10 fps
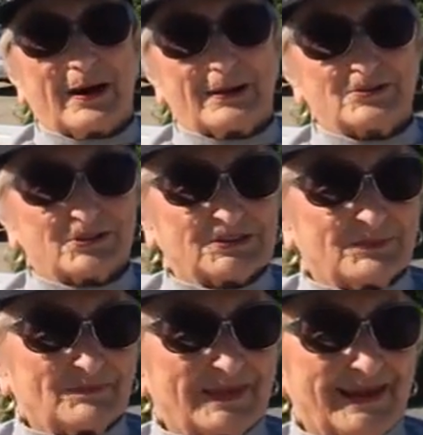
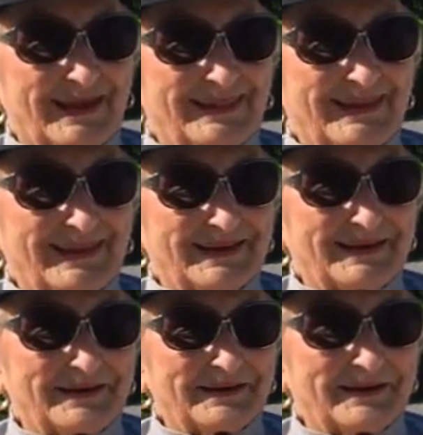Rogers. And
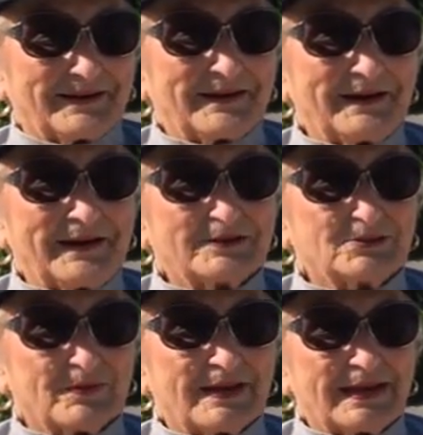then, uh,
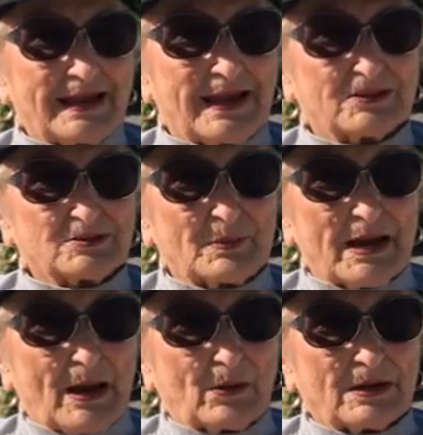so then he asked
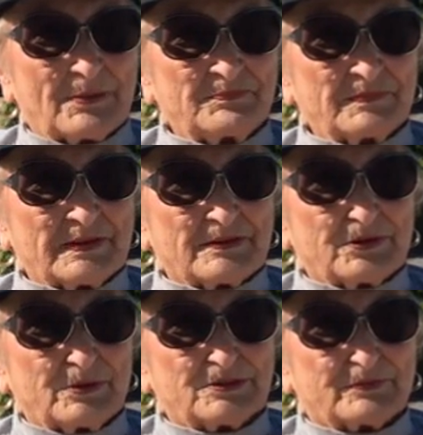me out
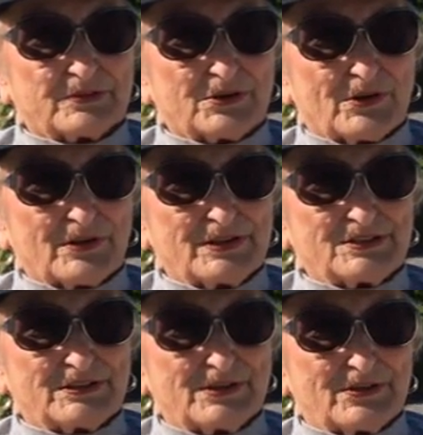to his
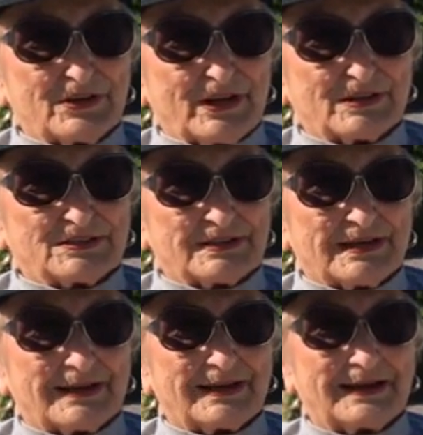fraternity's dinner dance
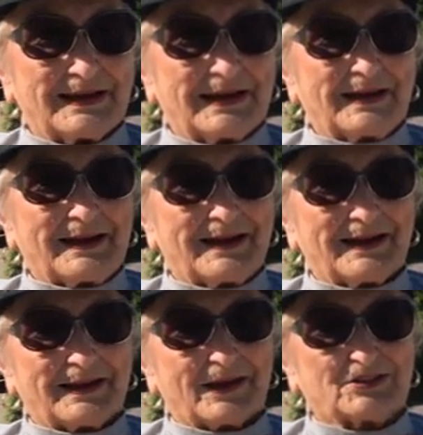and,
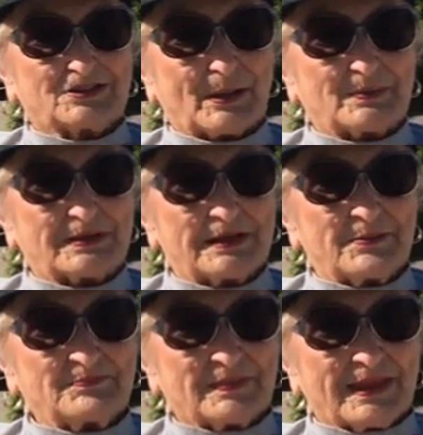and I
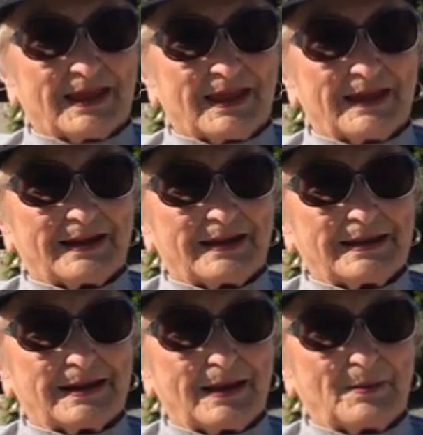accepted. And
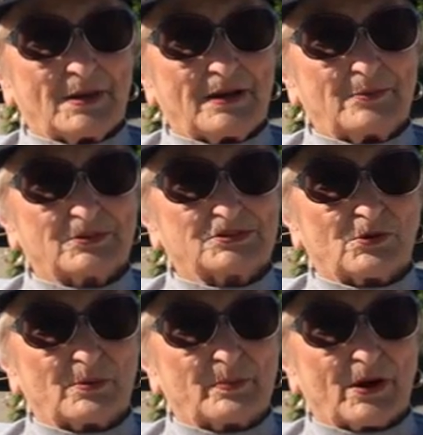he came and he was
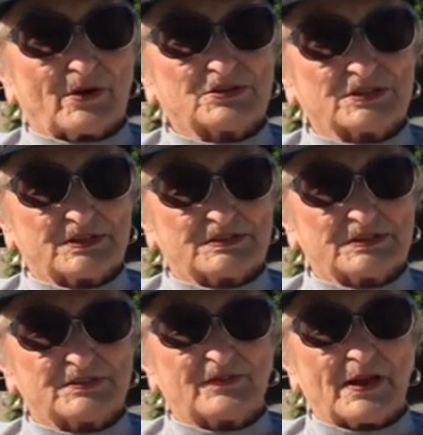so embarrassed
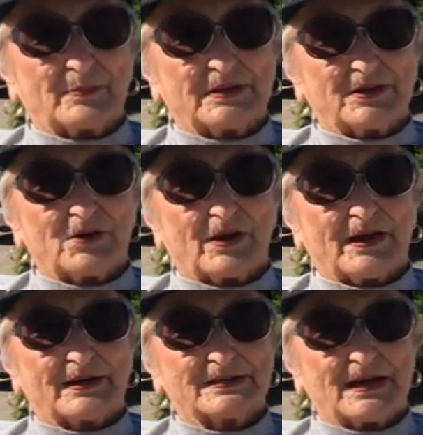because his family had
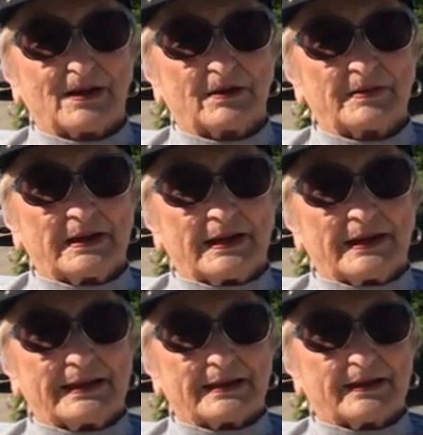gone out of town
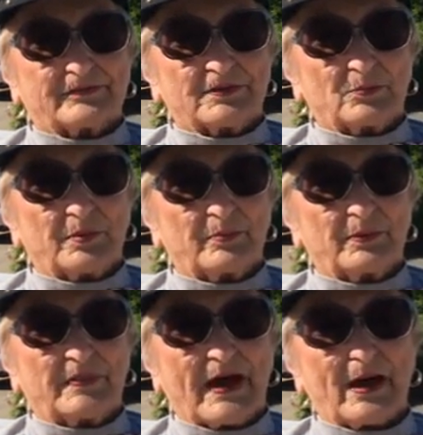and left him
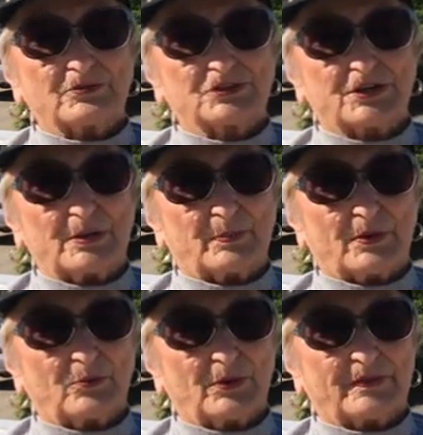with the
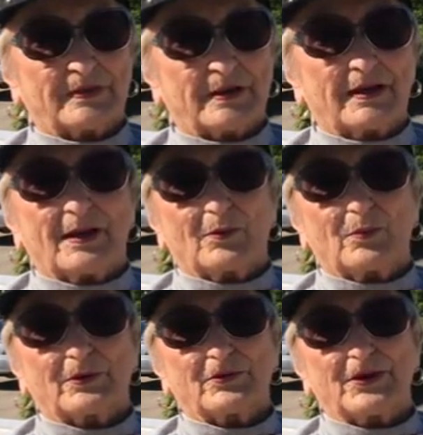housekeeper with the
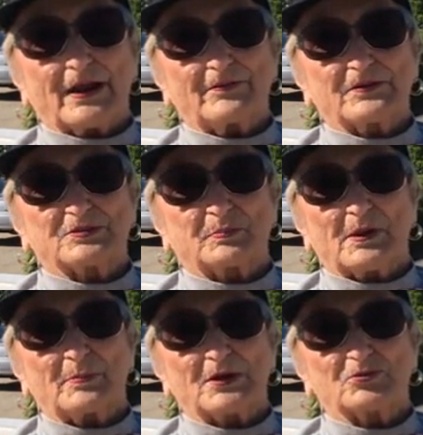Willard Davis
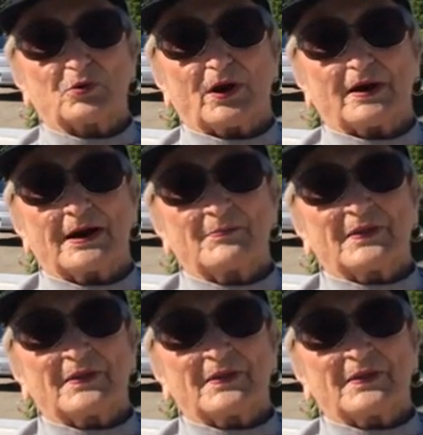plumbing truck,